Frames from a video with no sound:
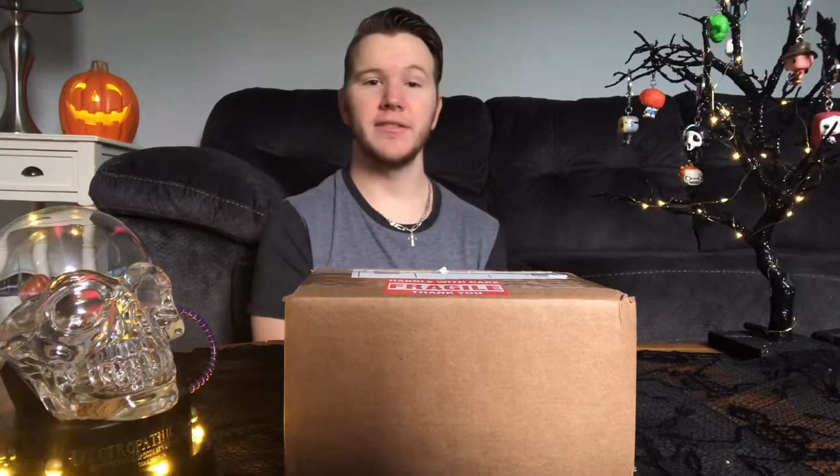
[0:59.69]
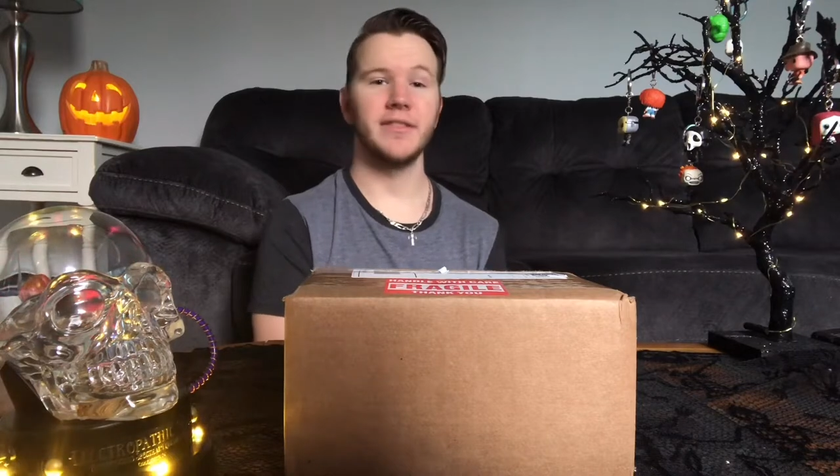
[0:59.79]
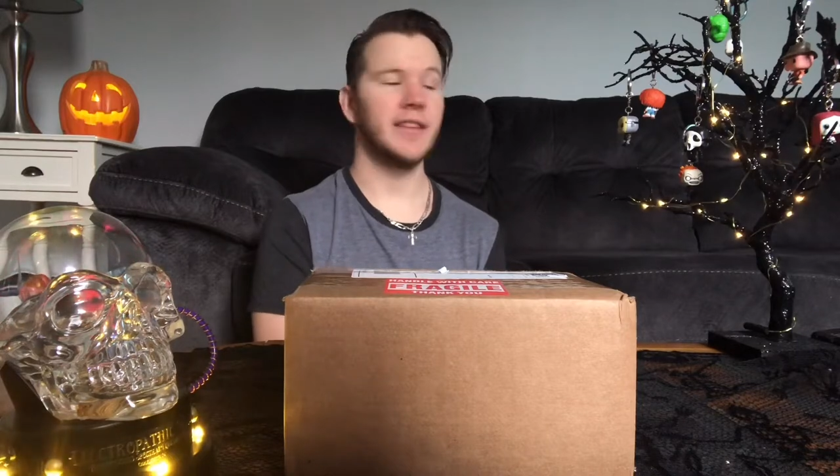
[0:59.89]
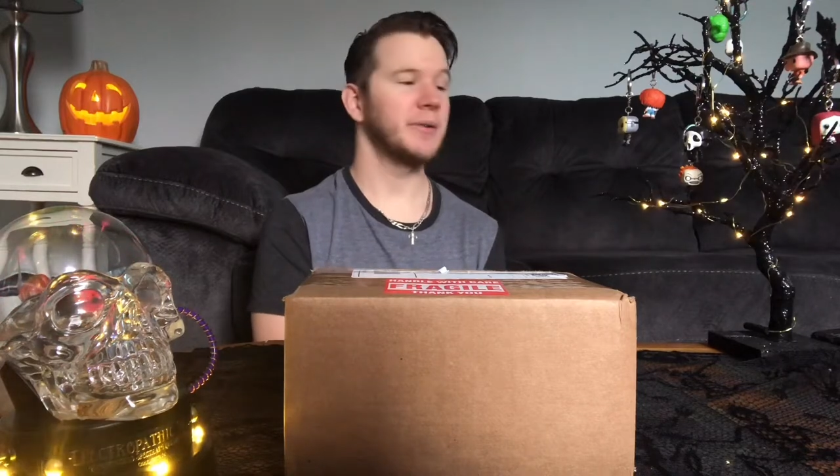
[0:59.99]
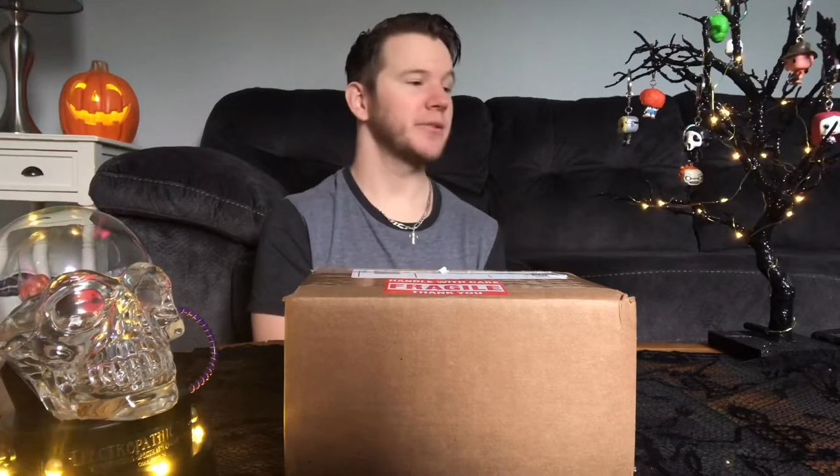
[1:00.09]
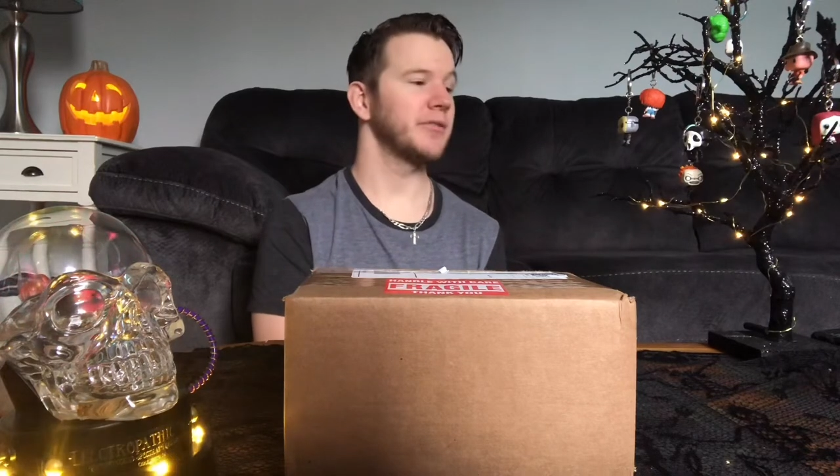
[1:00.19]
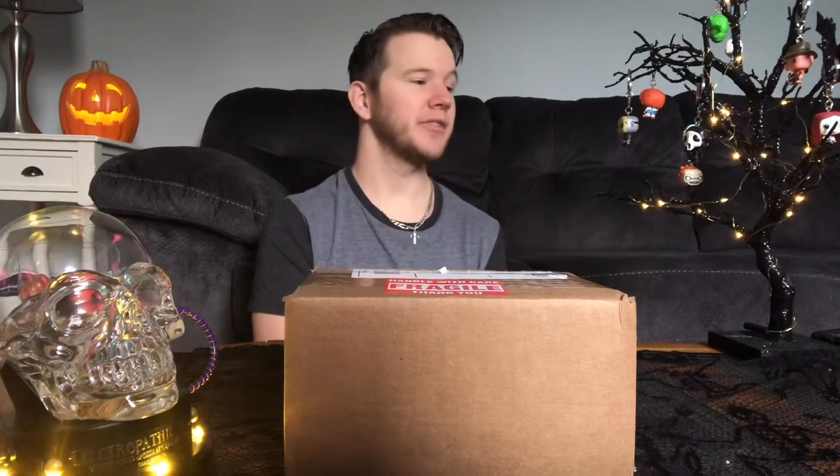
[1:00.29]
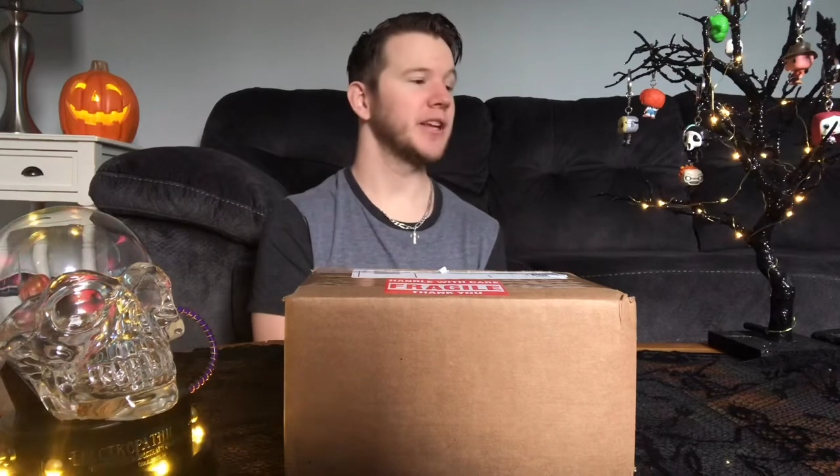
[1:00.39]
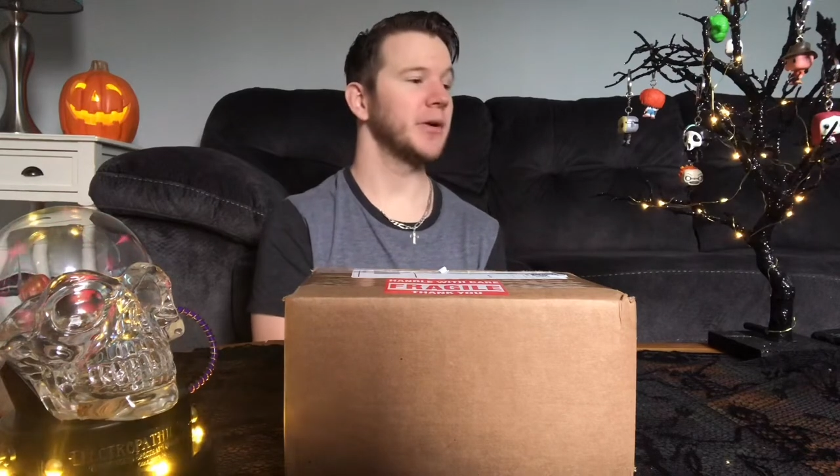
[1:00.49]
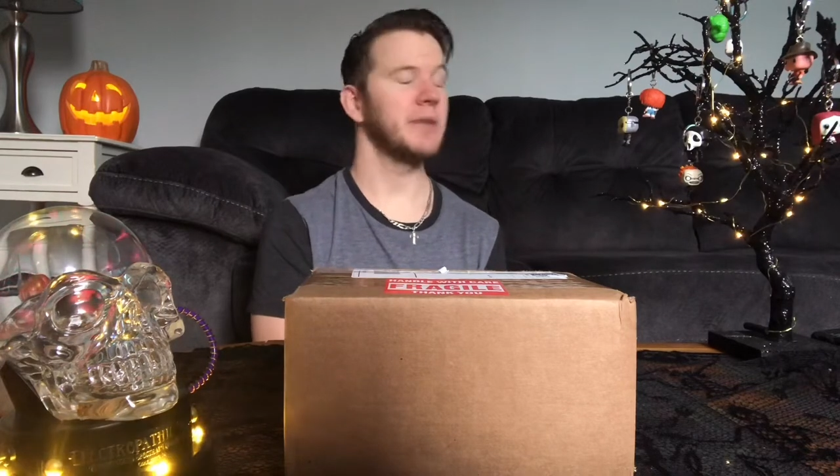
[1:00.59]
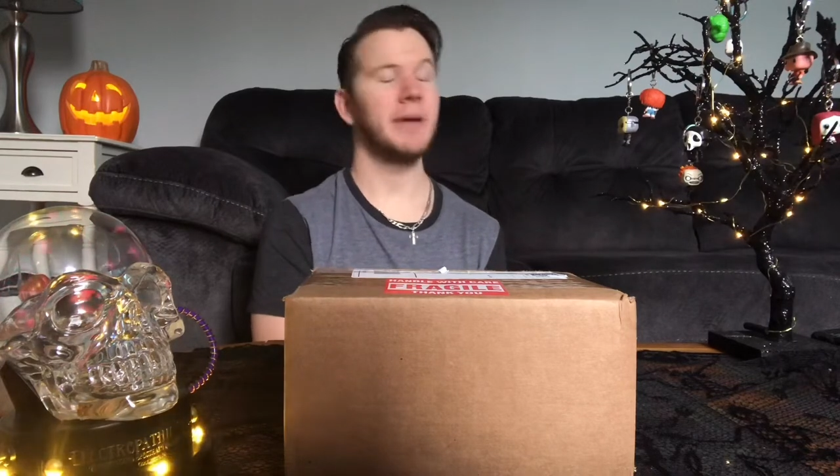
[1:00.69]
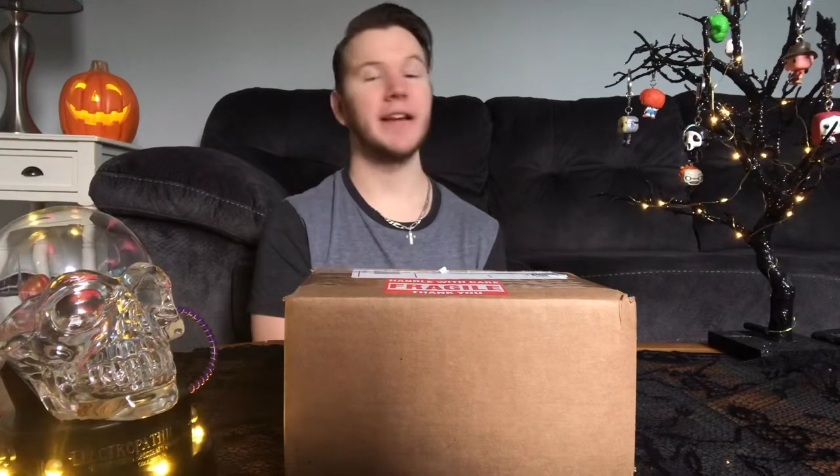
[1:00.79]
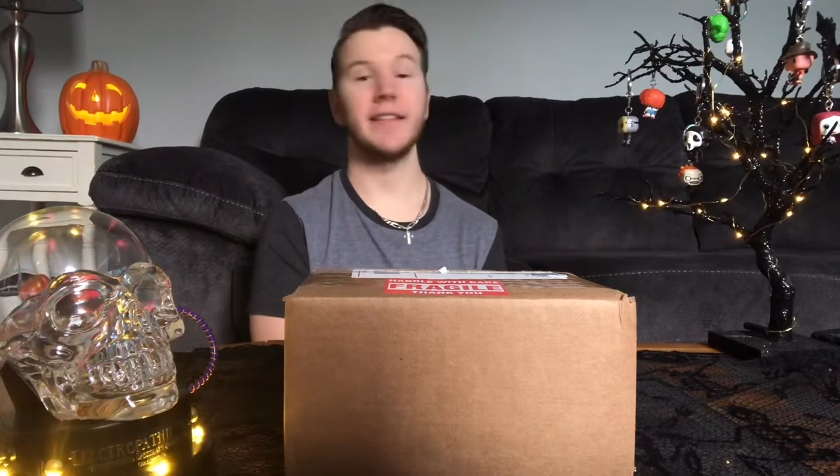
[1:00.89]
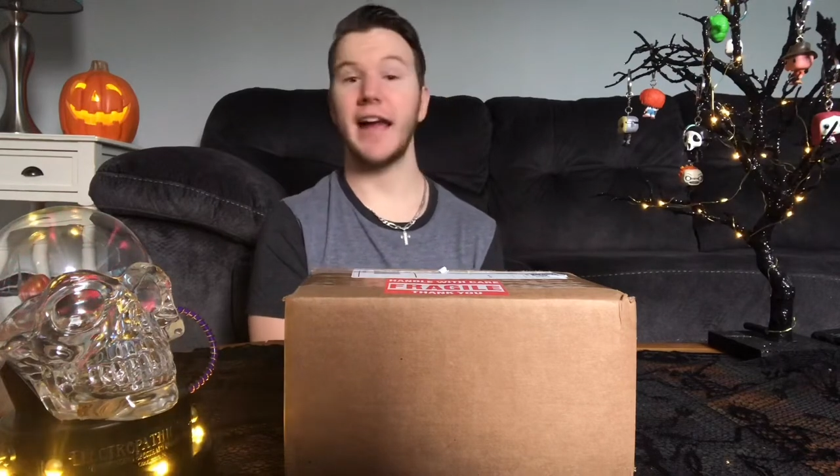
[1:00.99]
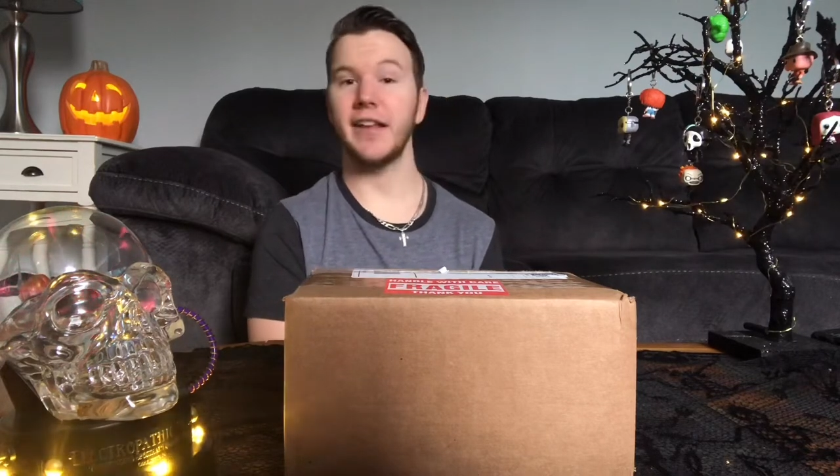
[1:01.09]
That was a video I made
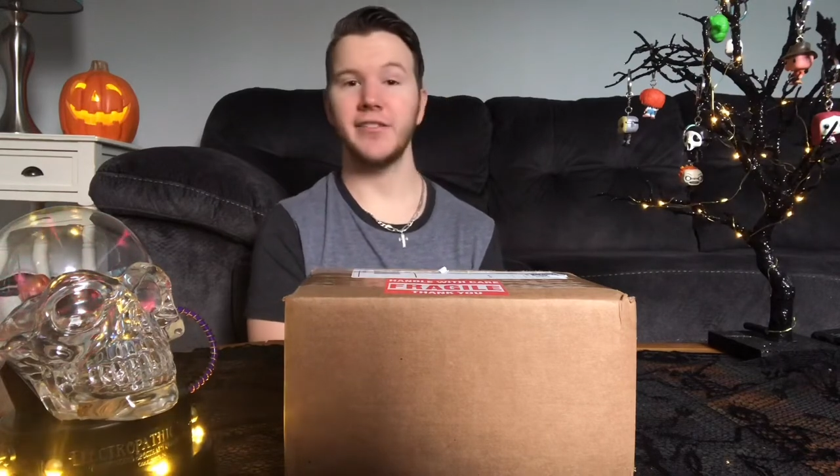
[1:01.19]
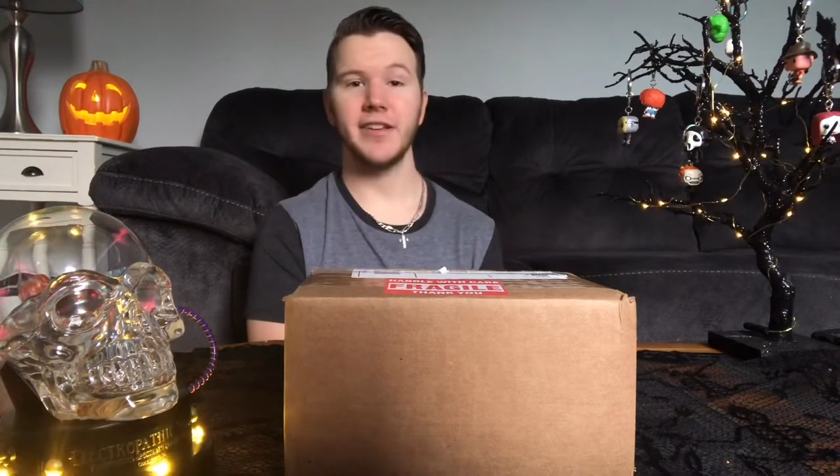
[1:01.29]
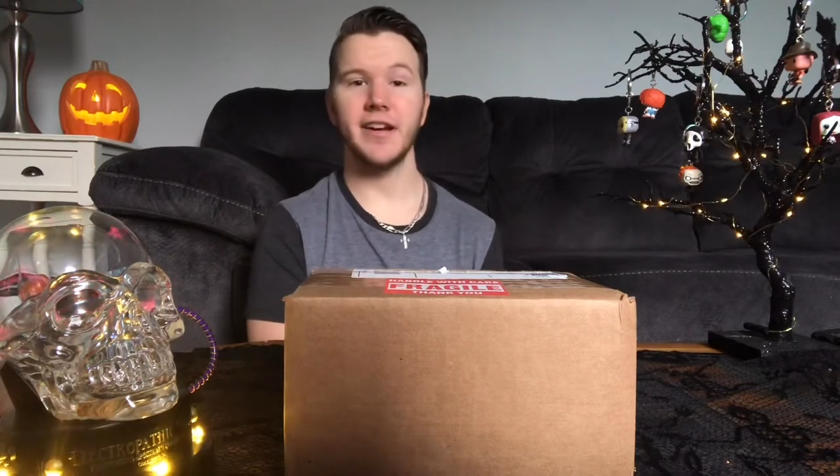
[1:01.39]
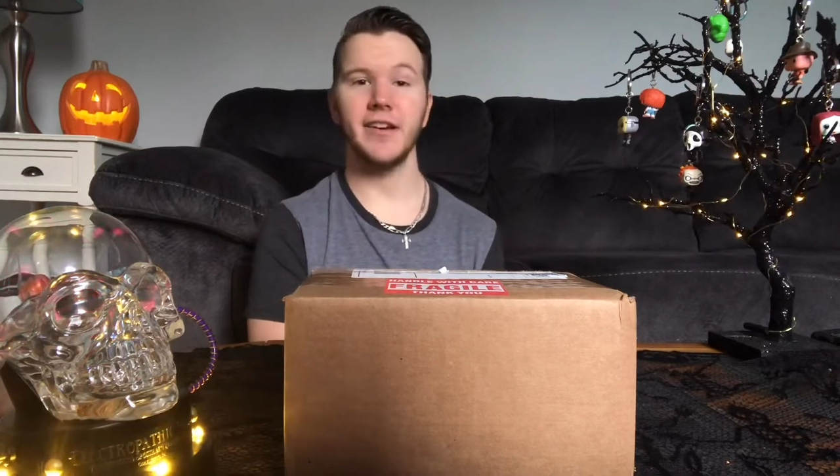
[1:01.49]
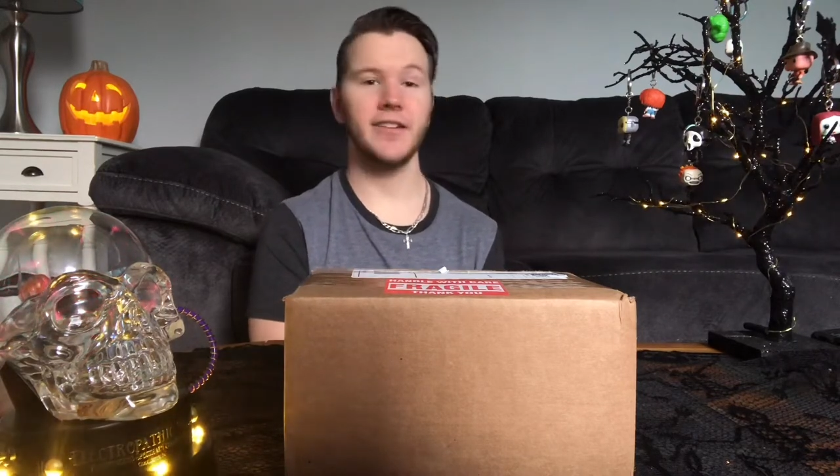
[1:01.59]
last year,